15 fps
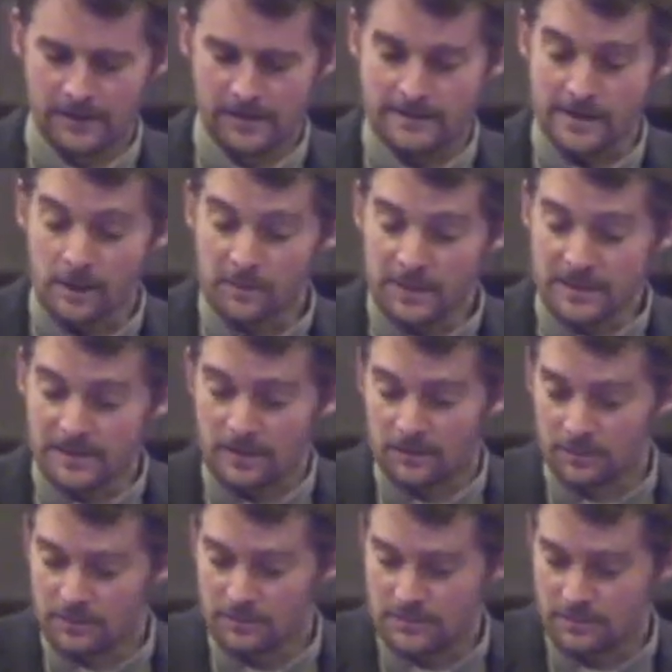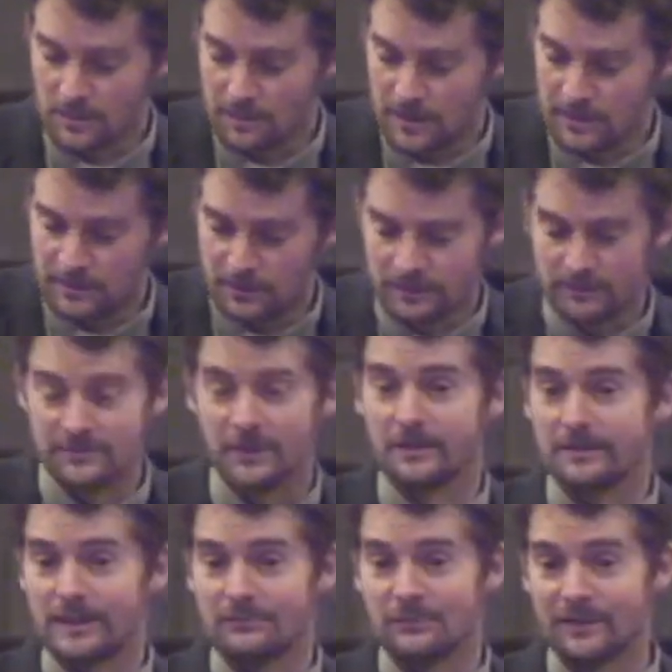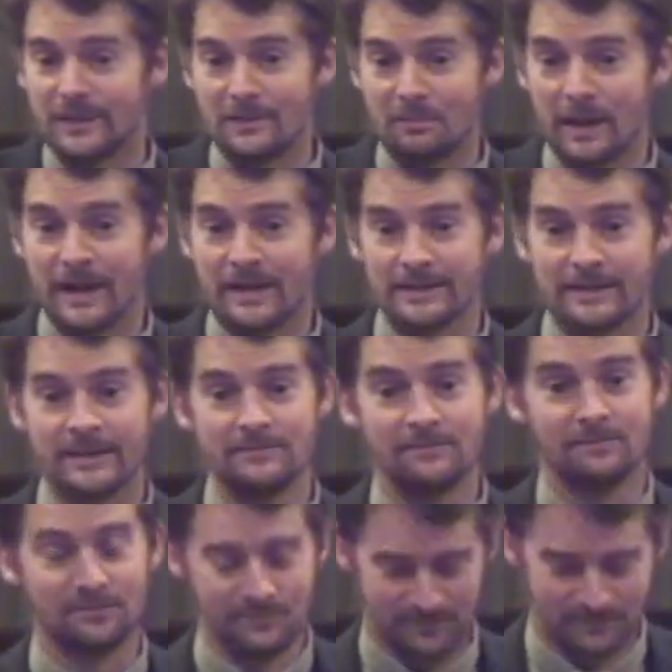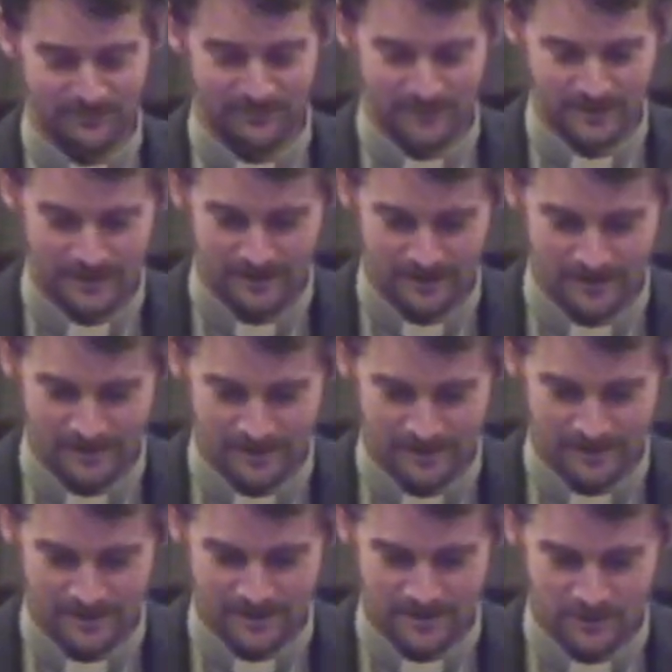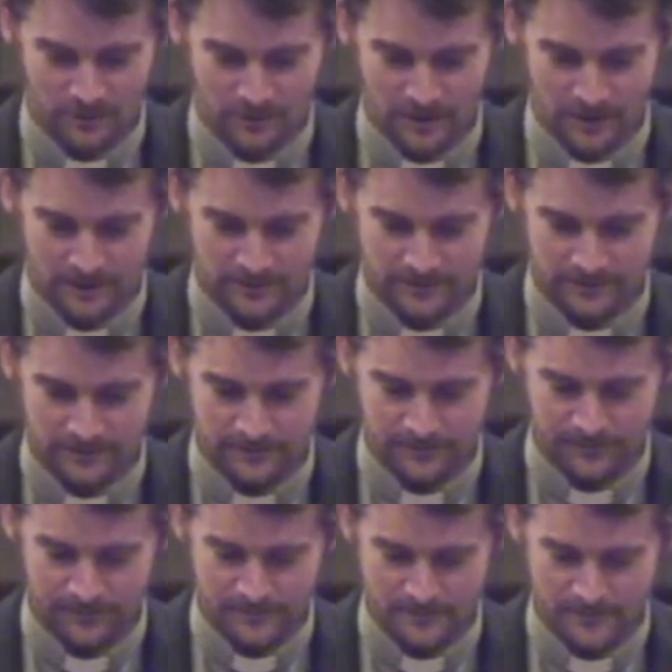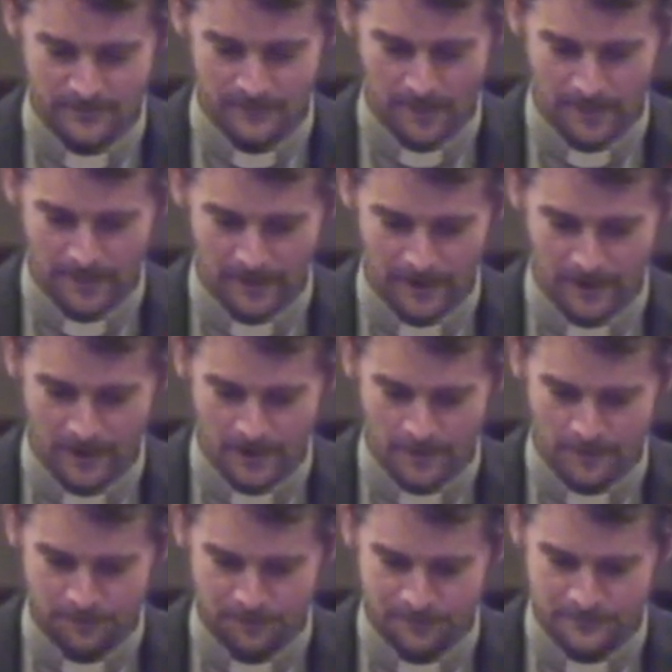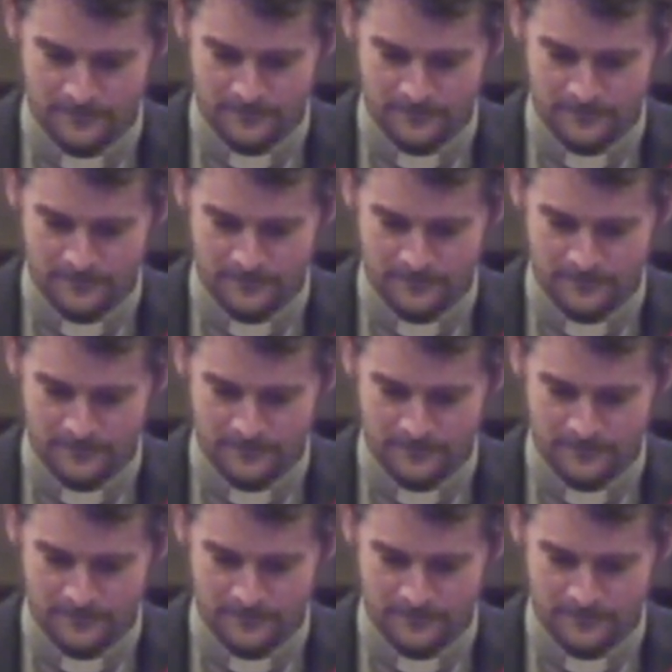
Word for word: Tell me examples where people have done that really badly in your life. Um,